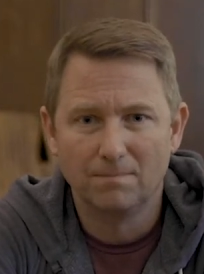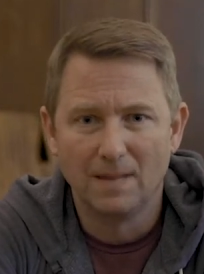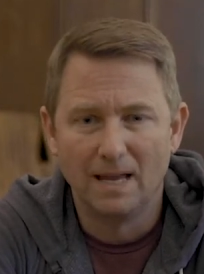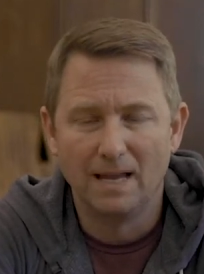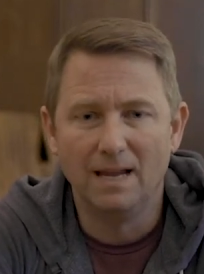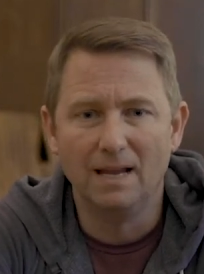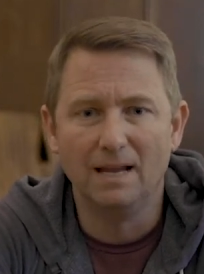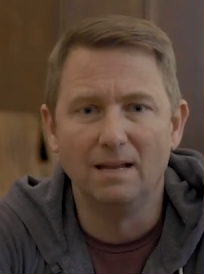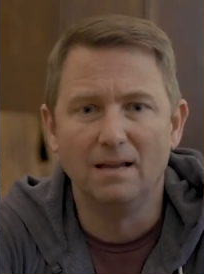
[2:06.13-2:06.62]

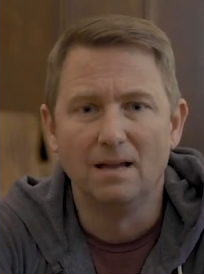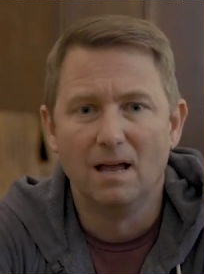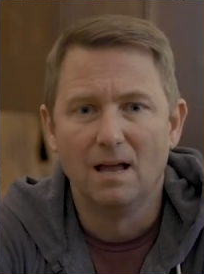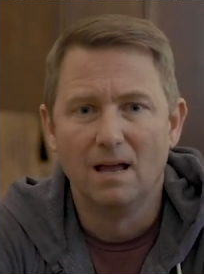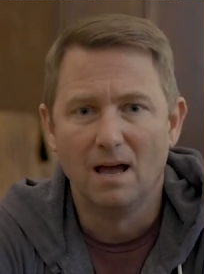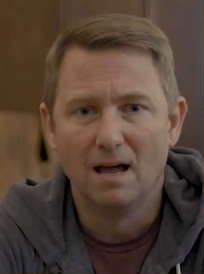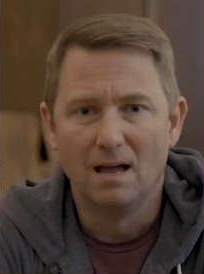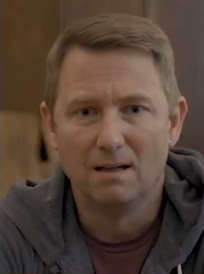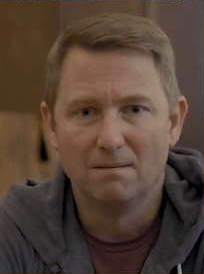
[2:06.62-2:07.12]
He
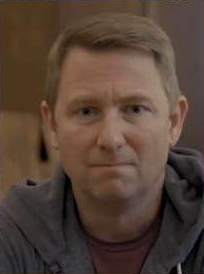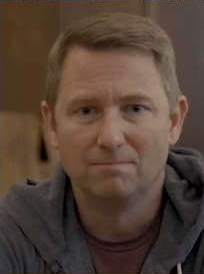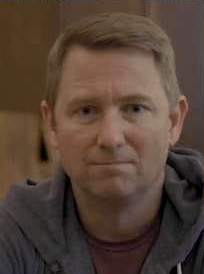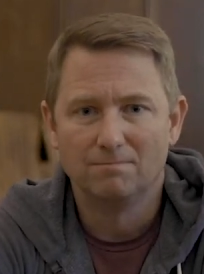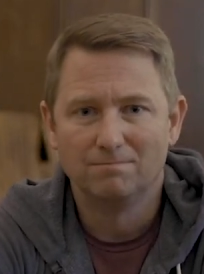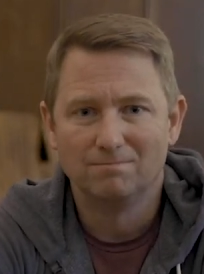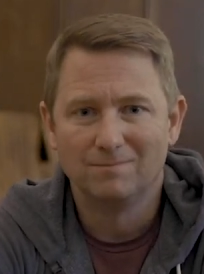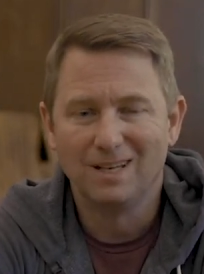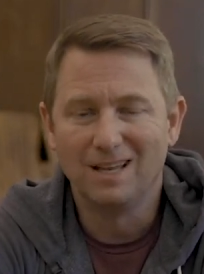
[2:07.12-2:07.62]

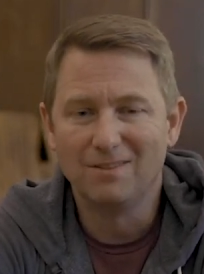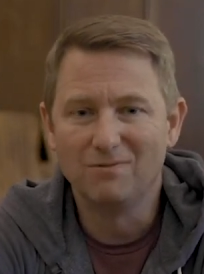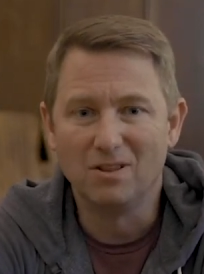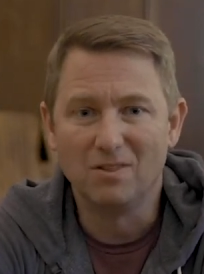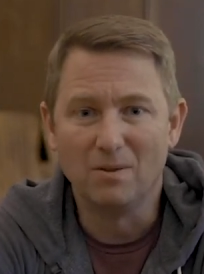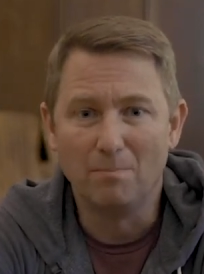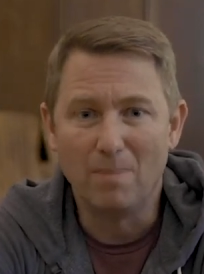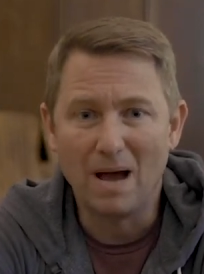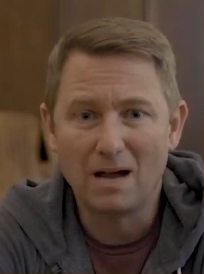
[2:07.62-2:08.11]
lived
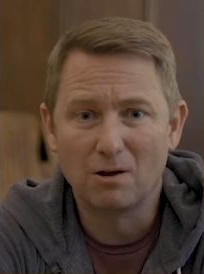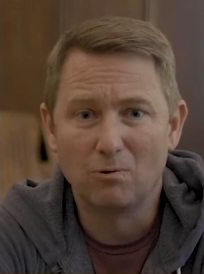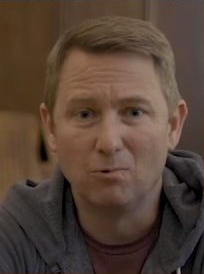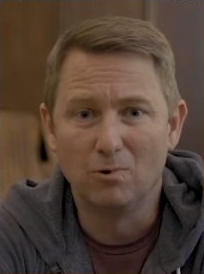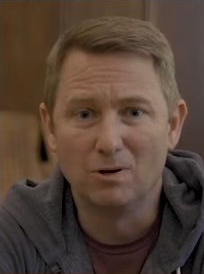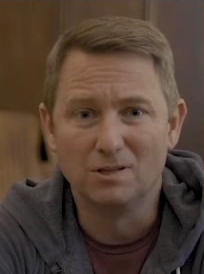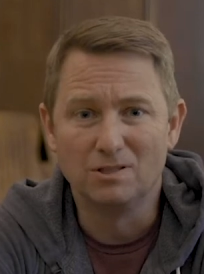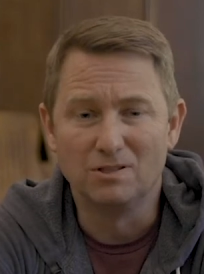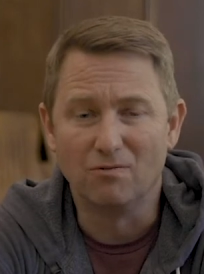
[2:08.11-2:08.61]
in the
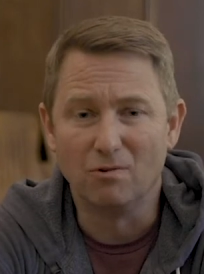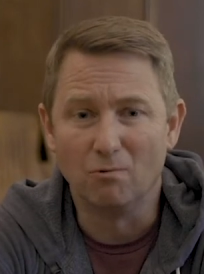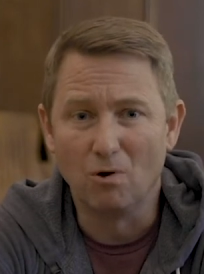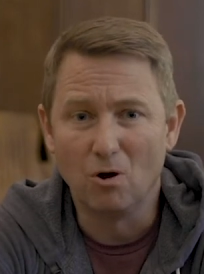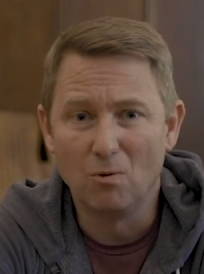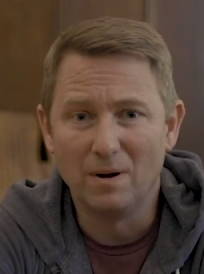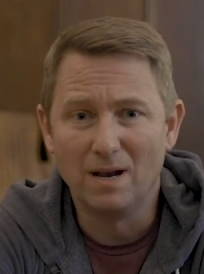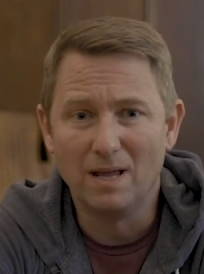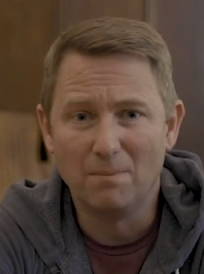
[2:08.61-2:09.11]
backwoods of the
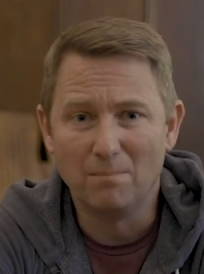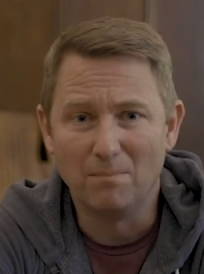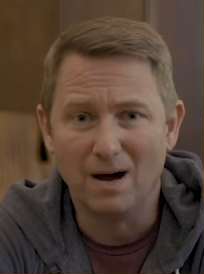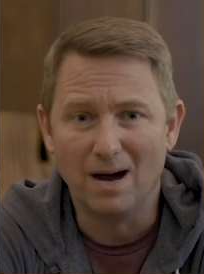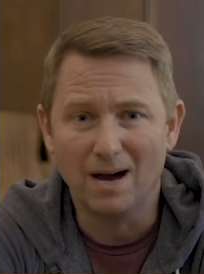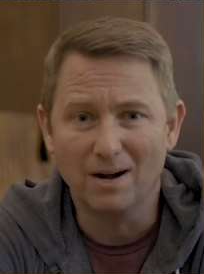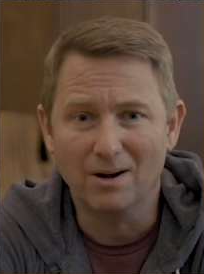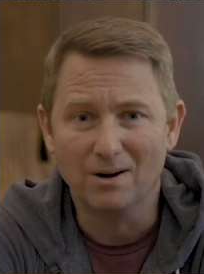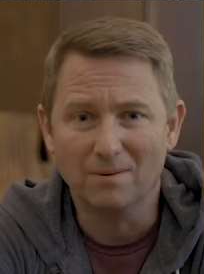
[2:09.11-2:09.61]
Roman
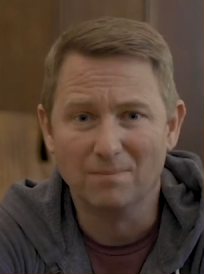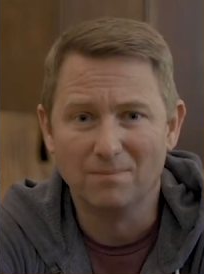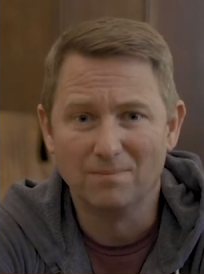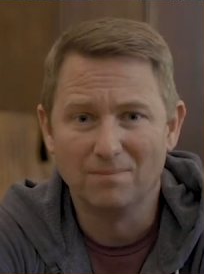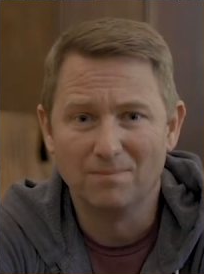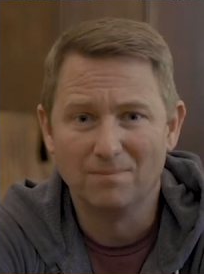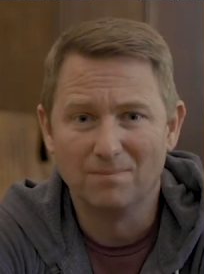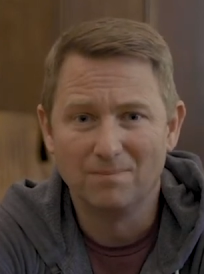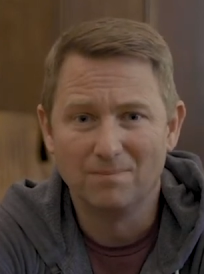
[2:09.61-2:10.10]
Empire,
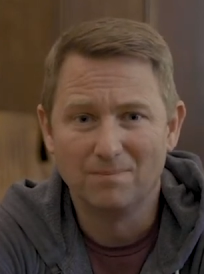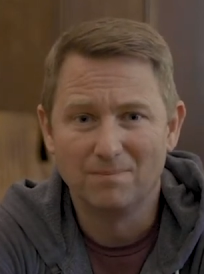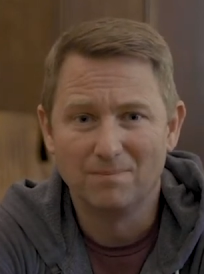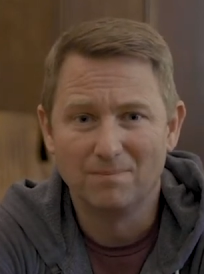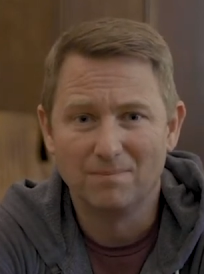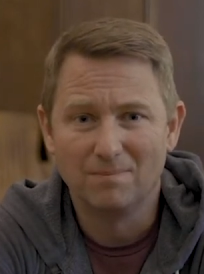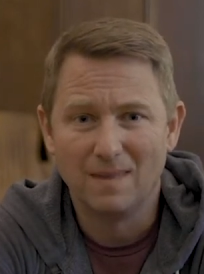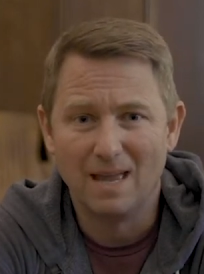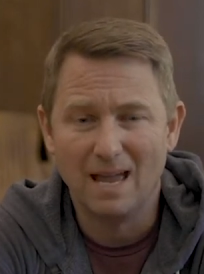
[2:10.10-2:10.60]

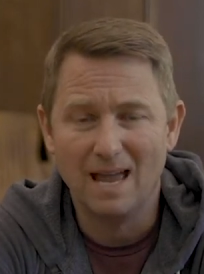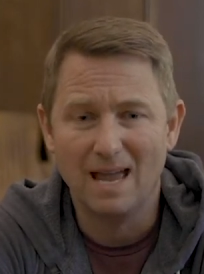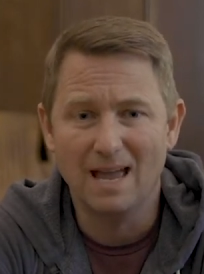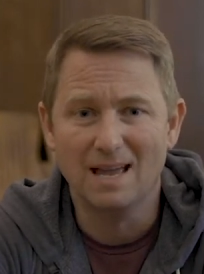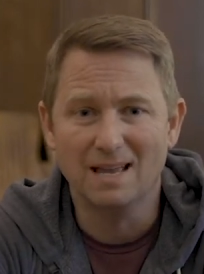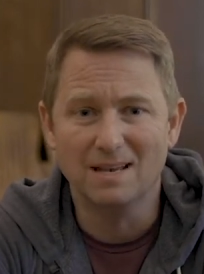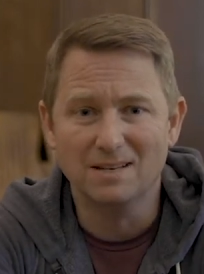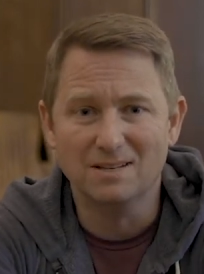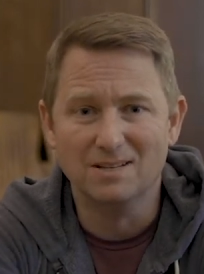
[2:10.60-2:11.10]

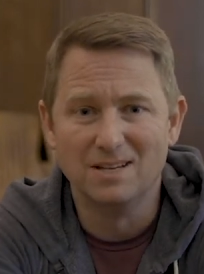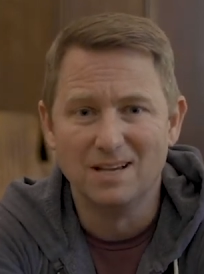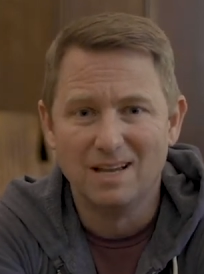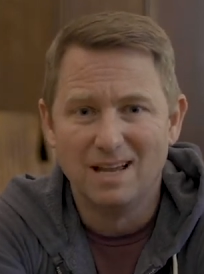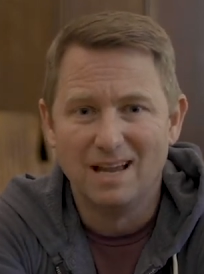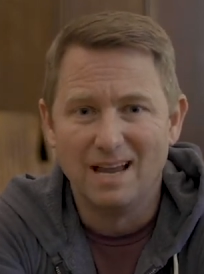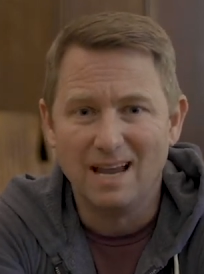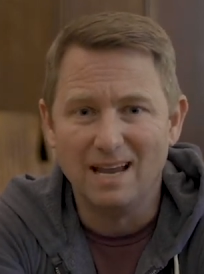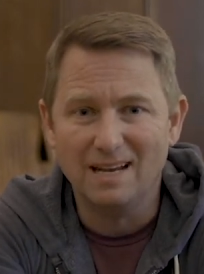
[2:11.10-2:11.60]
and
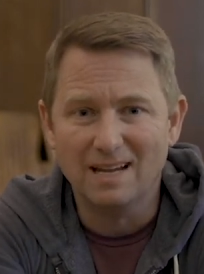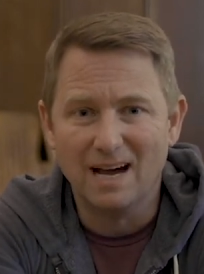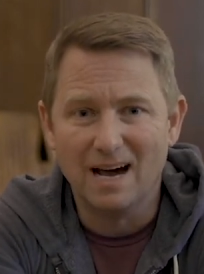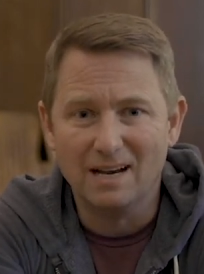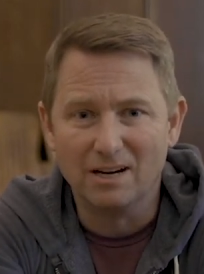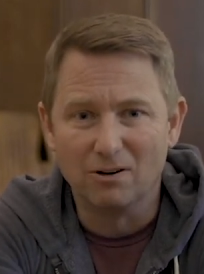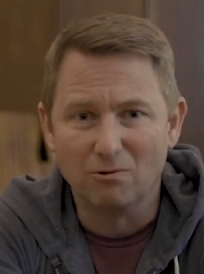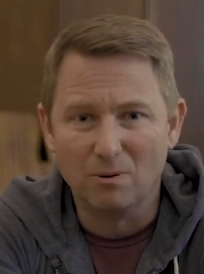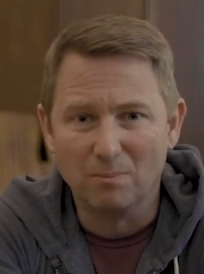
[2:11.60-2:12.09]
he
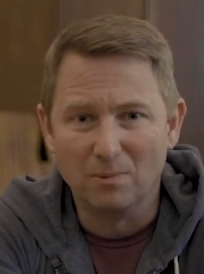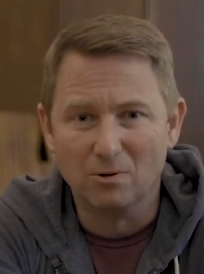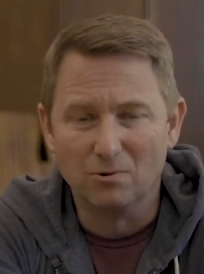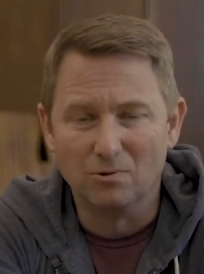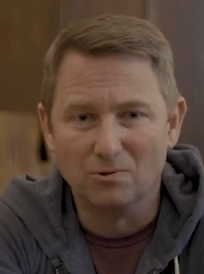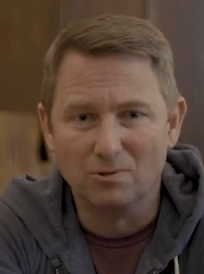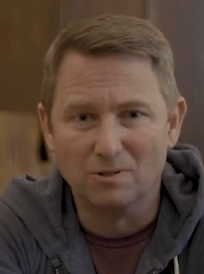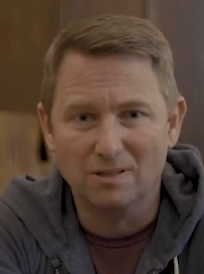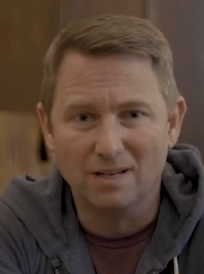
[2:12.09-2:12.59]
died a
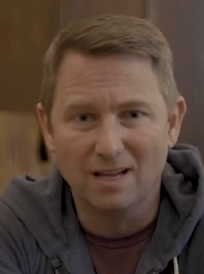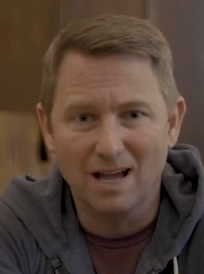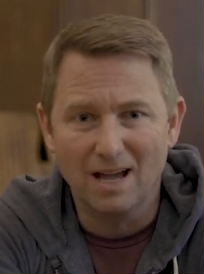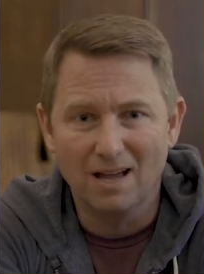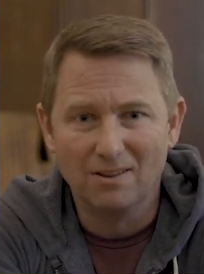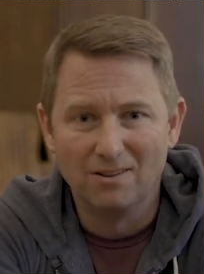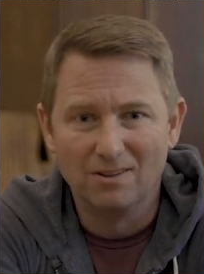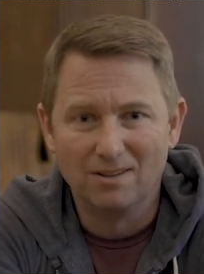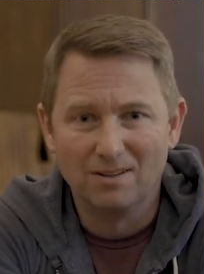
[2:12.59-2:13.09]
criminal's
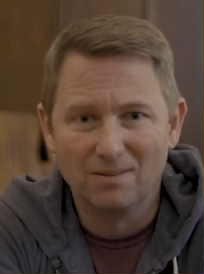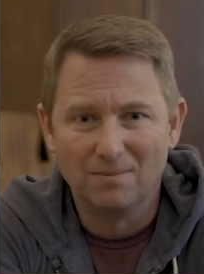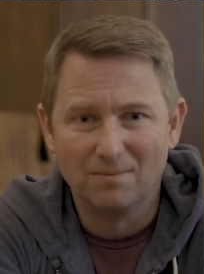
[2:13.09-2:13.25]
death.